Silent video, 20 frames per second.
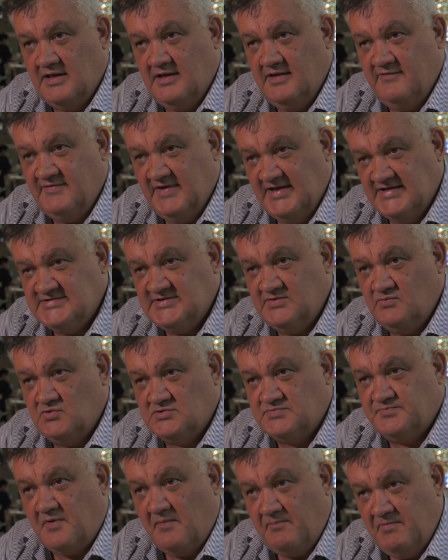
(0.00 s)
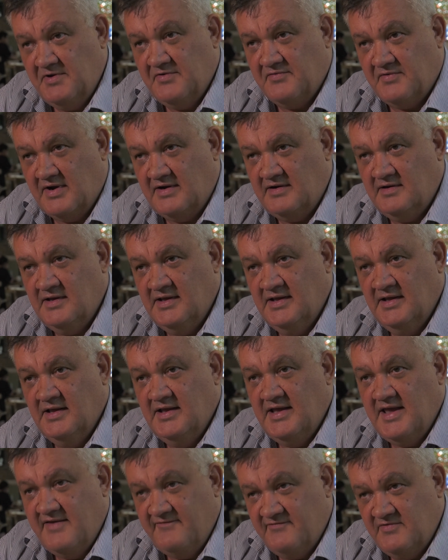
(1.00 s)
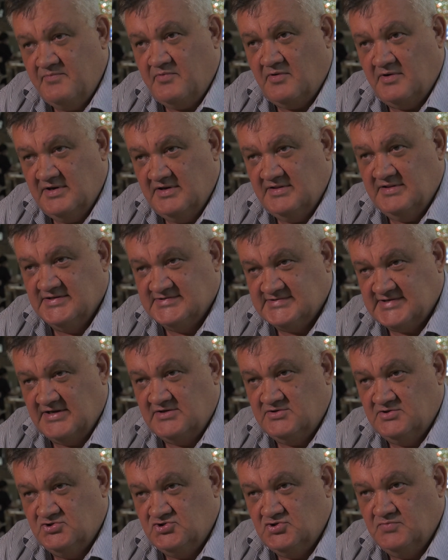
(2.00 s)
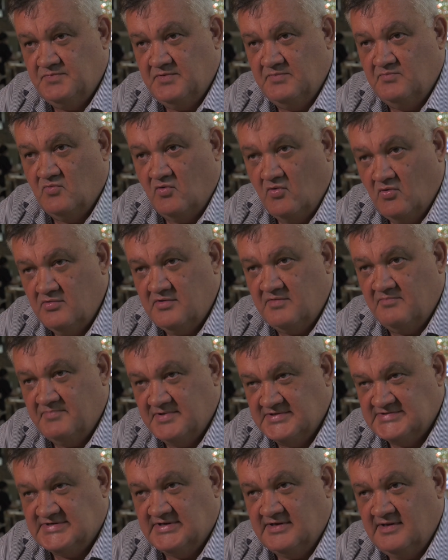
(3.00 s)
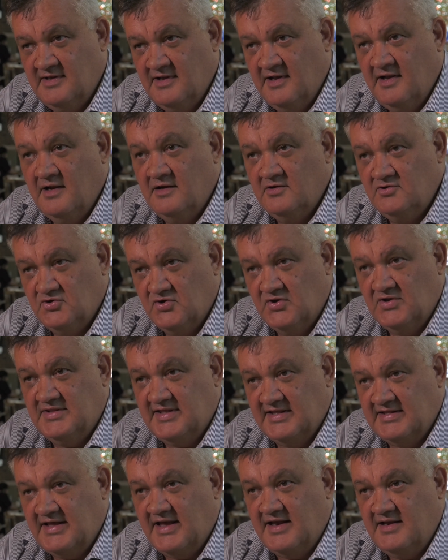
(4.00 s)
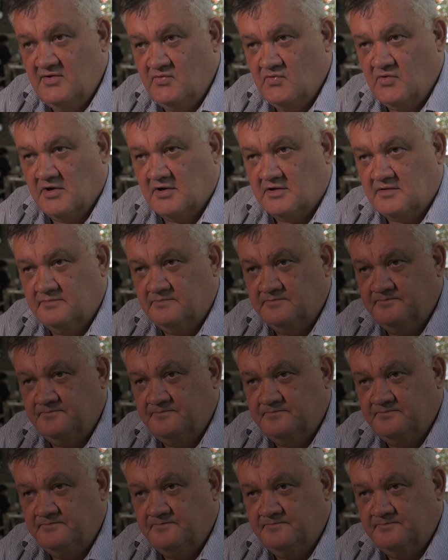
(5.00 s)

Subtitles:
If Eskom was properly run, everybody in this country should be more than busy doing their daily work.